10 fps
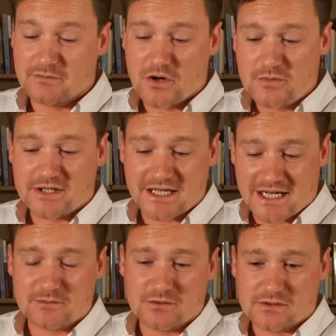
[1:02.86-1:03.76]
the moment an
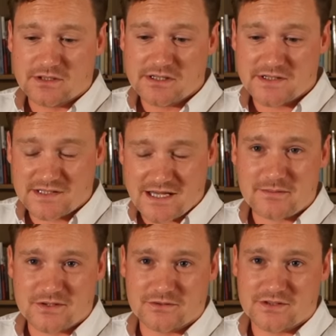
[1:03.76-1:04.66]
animal
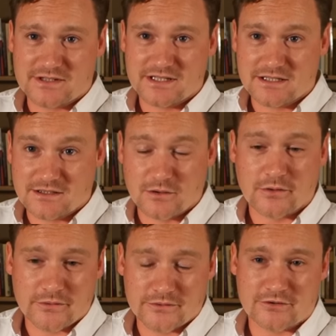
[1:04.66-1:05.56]
stepped onto the
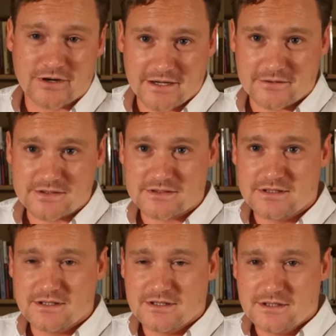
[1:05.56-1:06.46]
cloth on the ground,
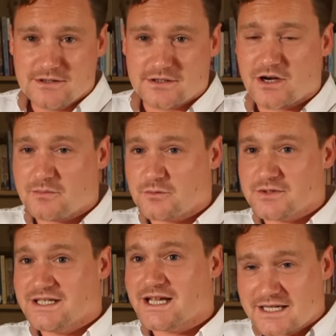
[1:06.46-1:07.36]
the couple
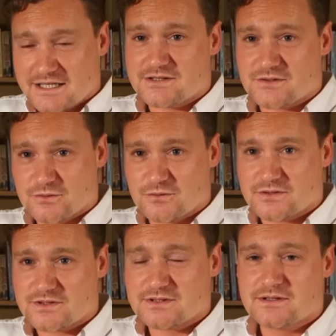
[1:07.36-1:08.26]
would yank it taut